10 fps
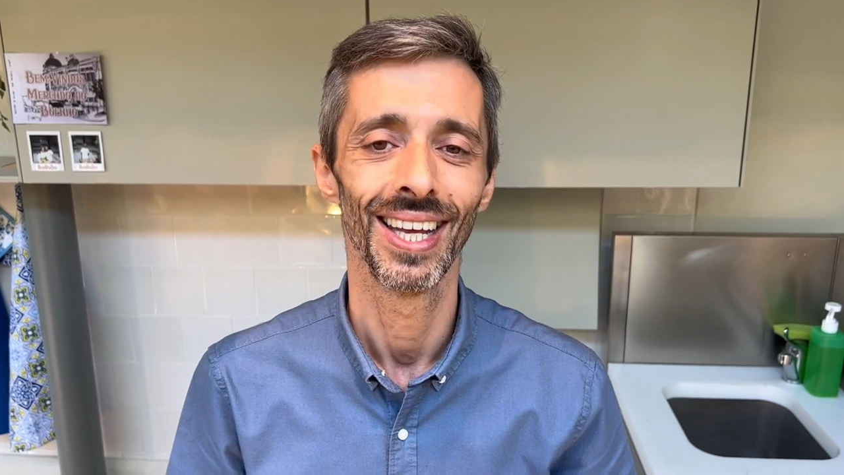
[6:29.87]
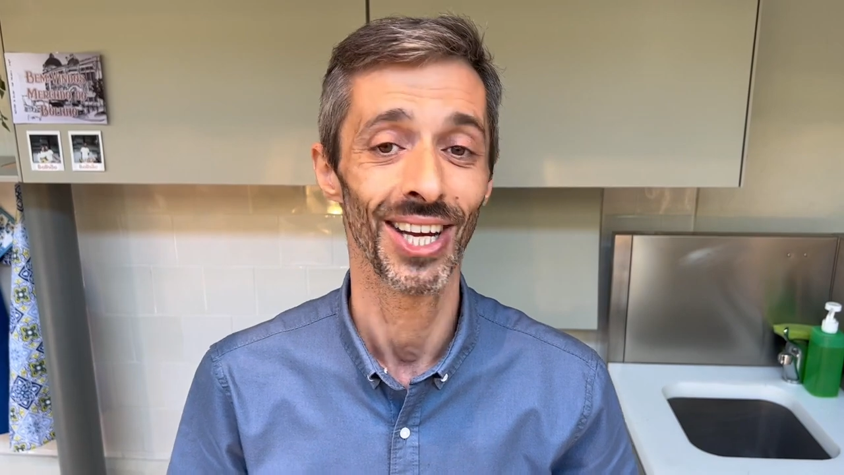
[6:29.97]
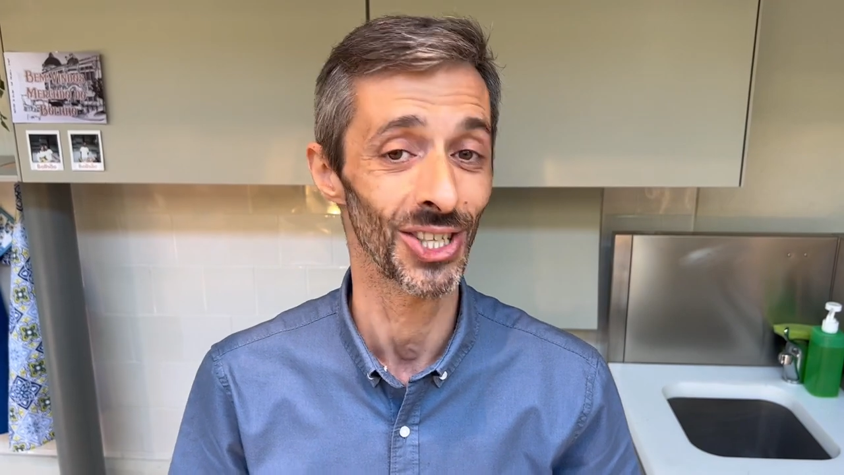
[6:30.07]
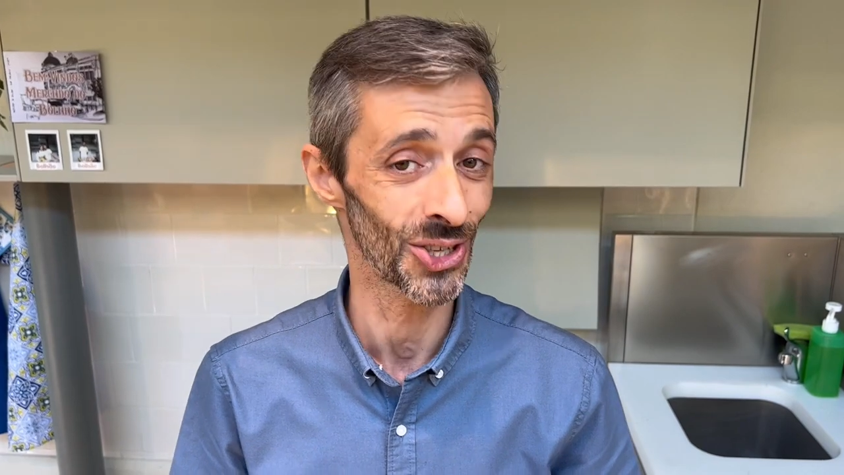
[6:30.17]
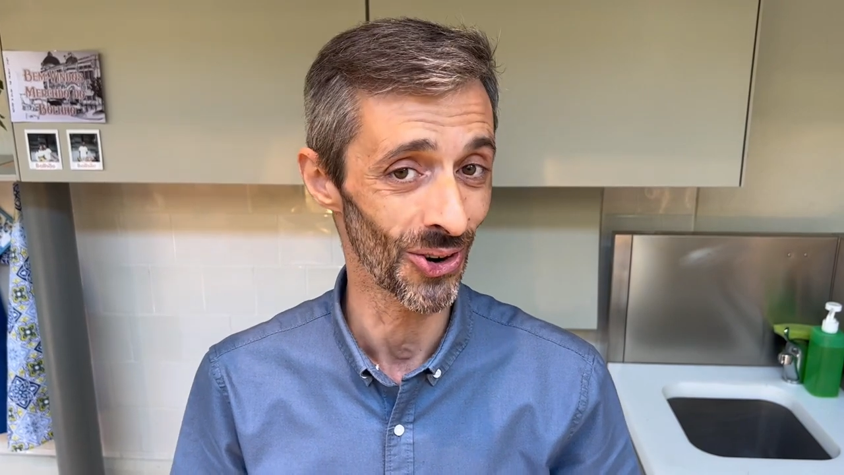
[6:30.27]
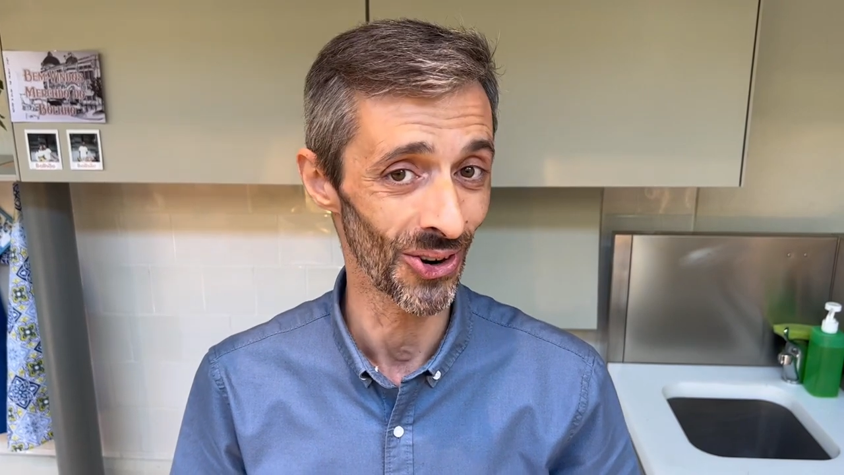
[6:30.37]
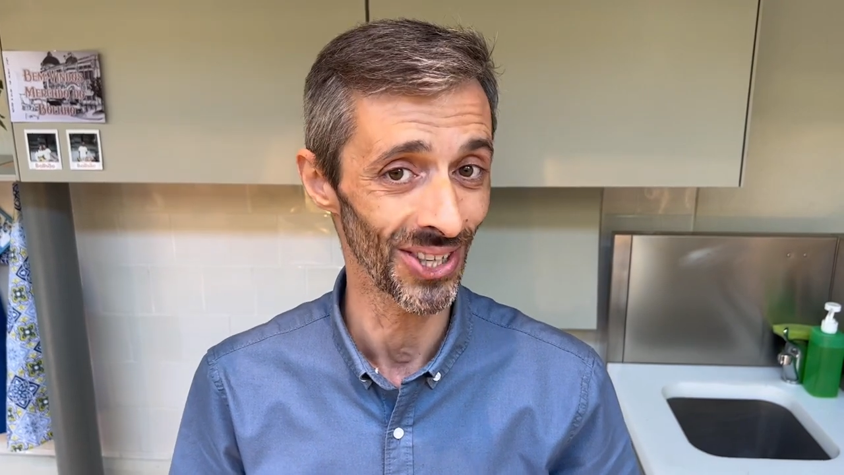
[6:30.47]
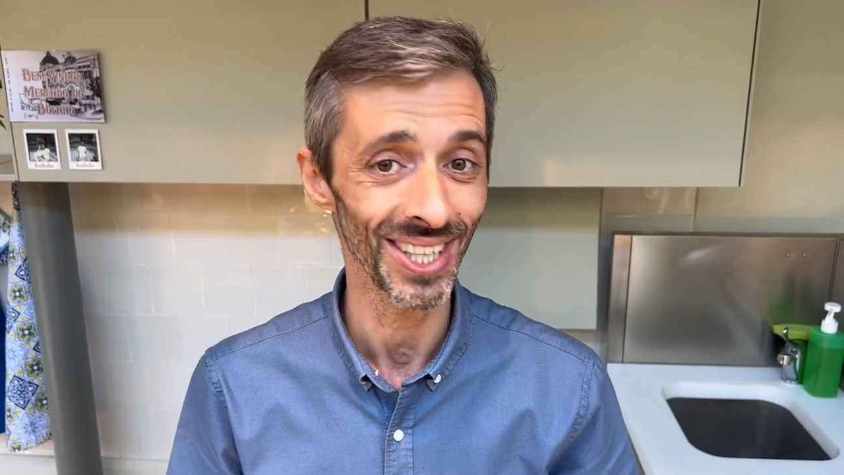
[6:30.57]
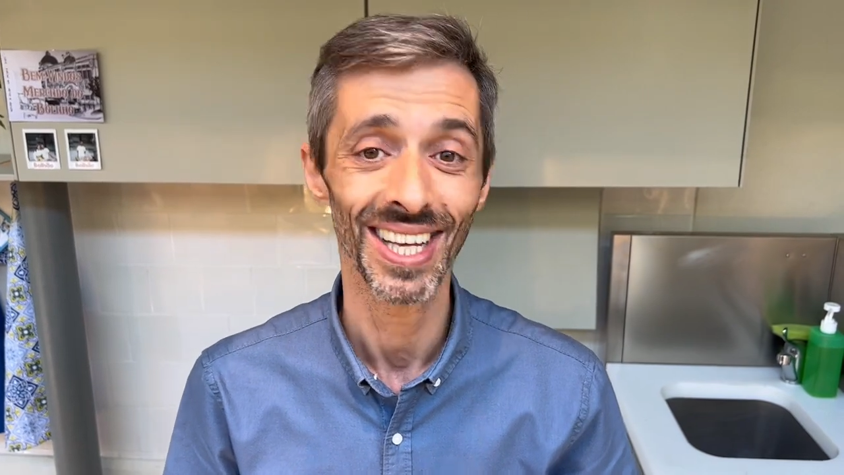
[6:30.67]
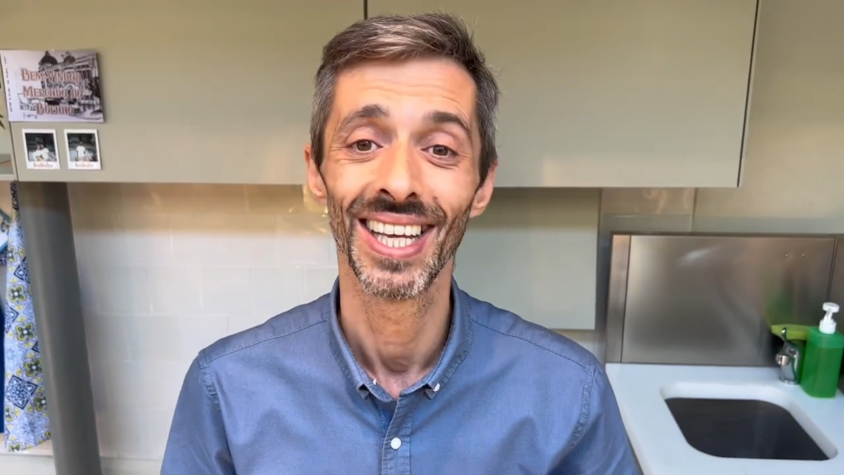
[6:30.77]

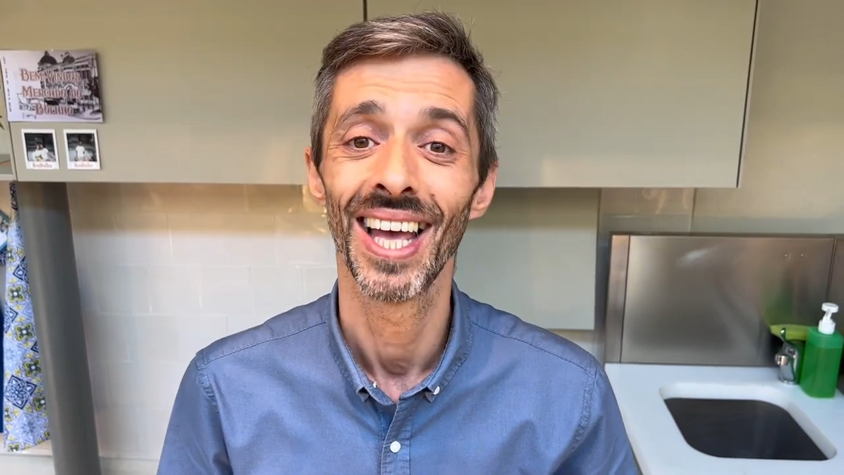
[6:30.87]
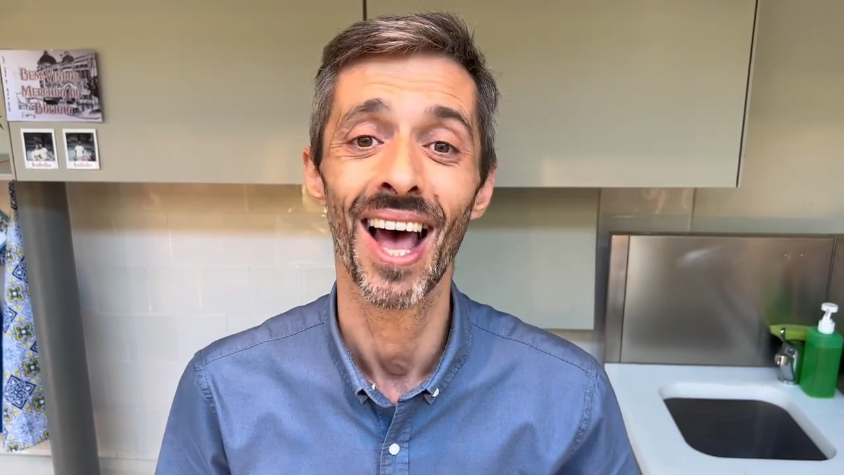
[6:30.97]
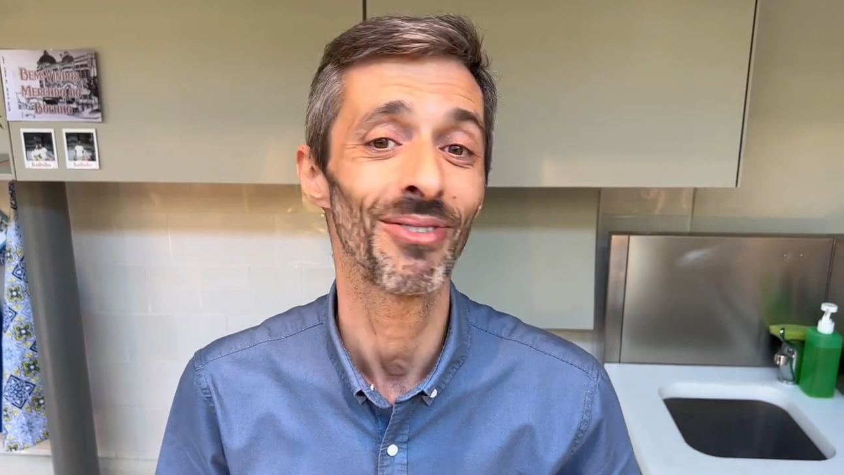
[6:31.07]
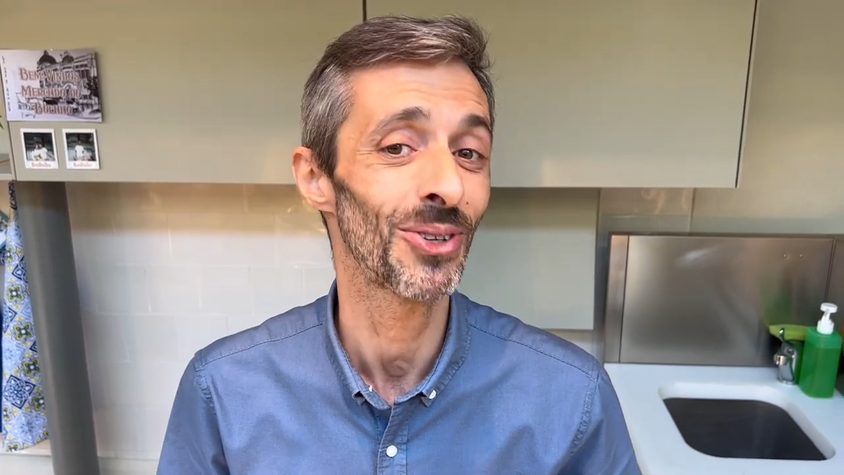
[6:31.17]
Enjoy, have a